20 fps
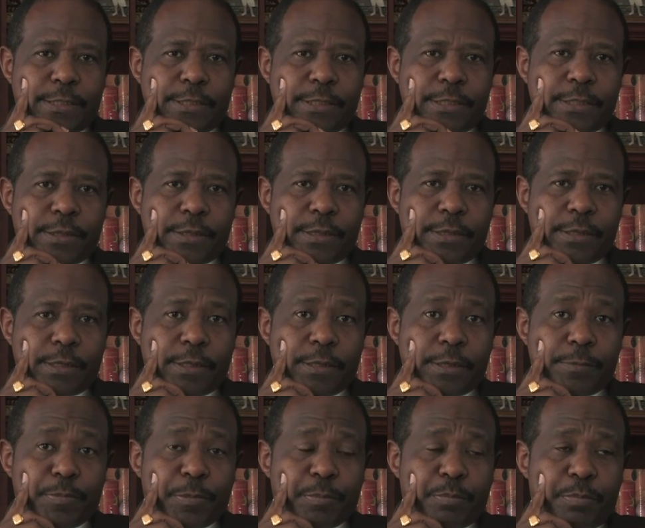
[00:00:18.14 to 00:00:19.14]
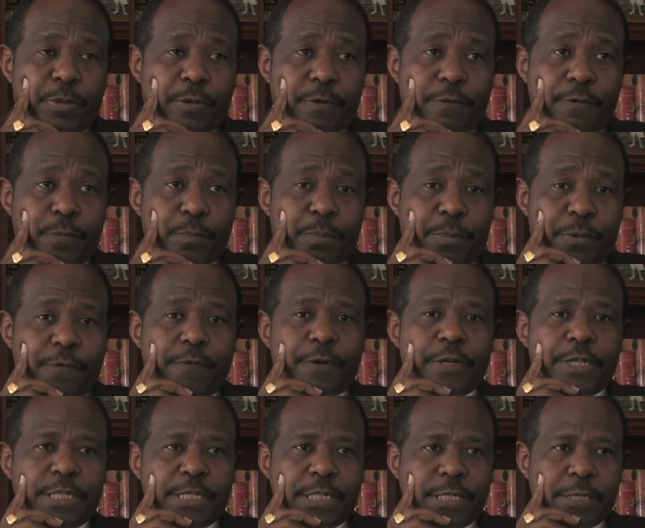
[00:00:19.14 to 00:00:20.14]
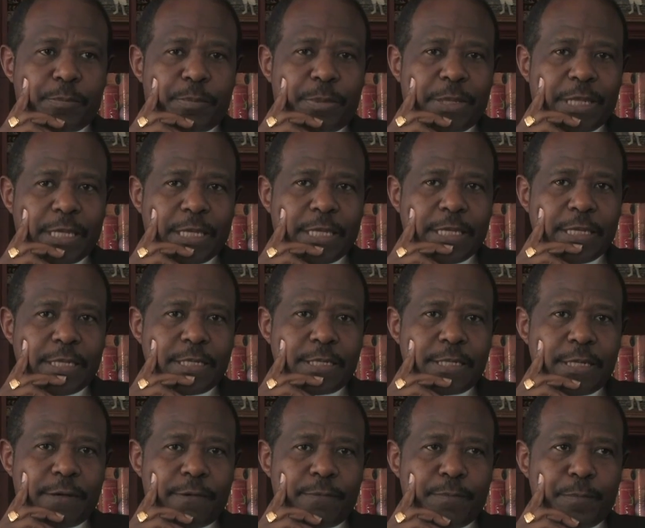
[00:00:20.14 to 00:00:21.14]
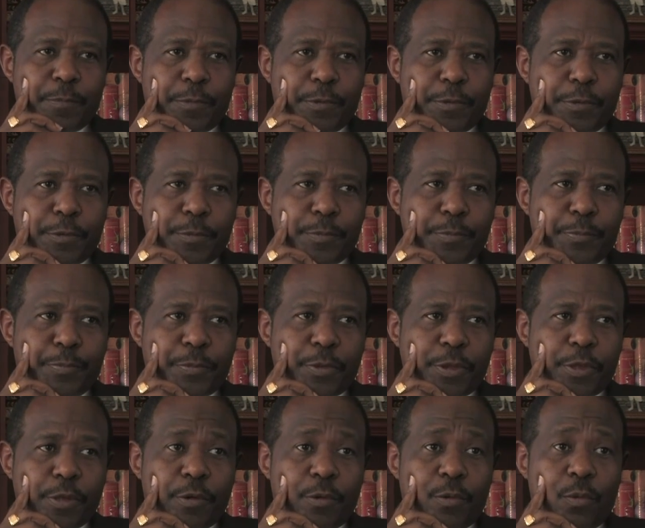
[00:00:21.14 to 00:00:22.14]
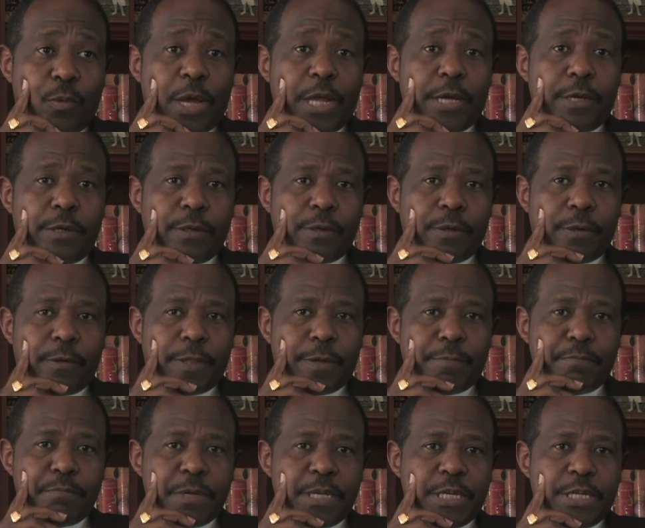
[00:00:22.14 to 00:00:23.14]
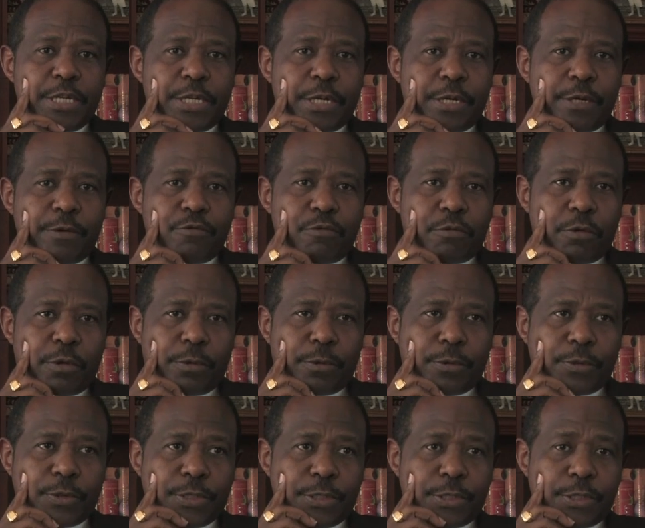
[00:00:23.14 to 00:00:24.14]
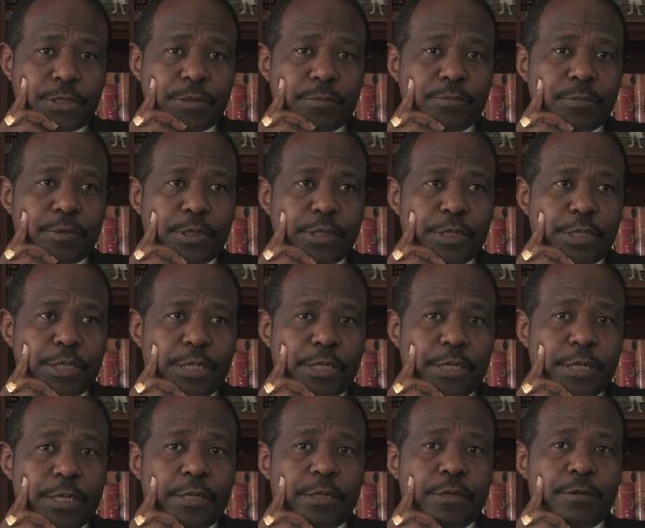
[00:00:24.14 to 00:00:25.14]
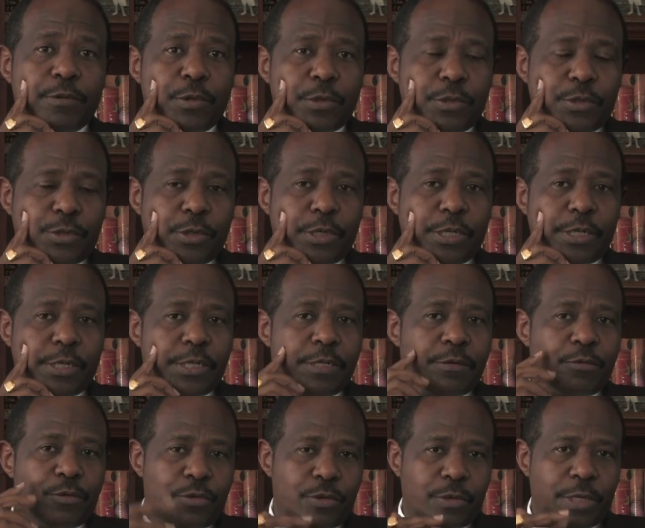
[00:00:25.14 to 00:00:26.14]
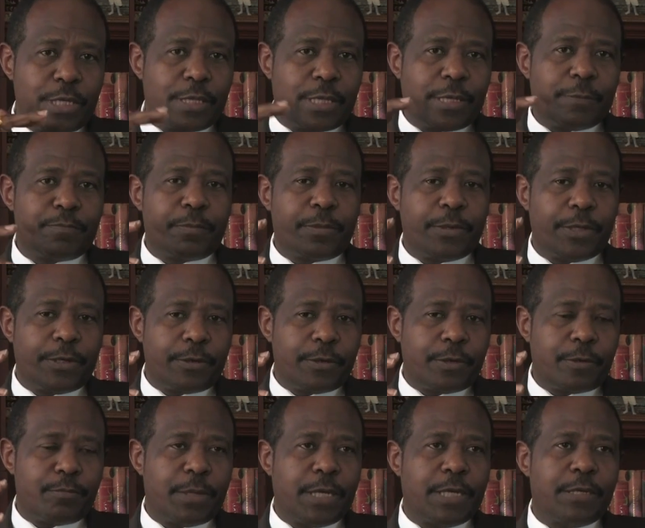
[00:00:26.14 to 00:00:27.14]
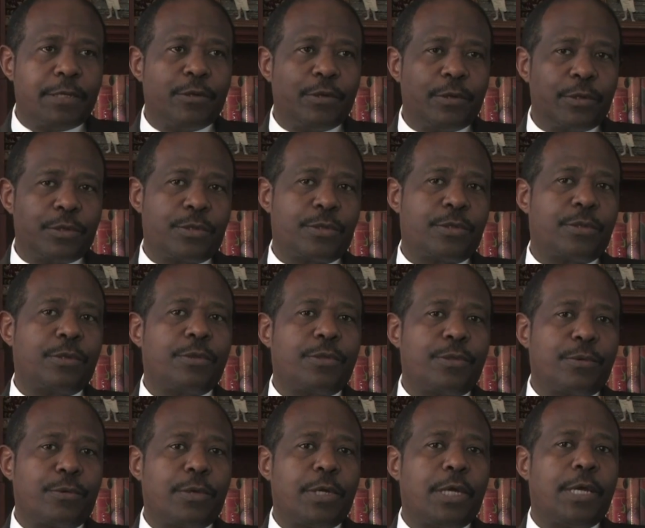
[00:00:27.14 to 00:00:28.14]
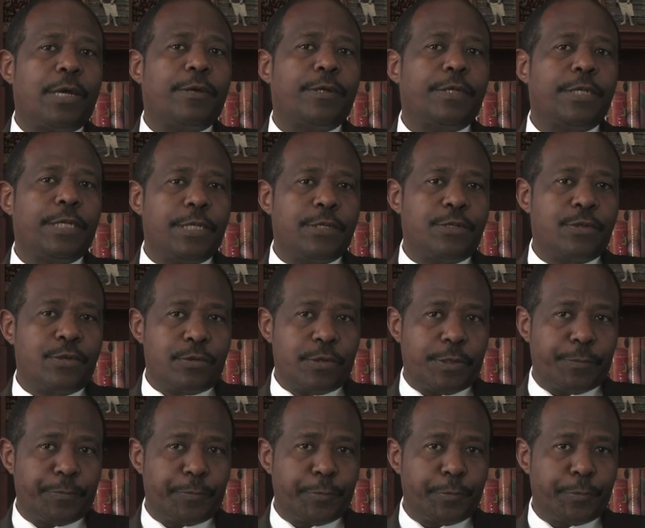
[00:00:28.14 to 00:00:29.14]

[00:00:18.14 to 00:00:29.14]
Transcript: the poverty played one of the major roles, and not only during that period, but also throughout history.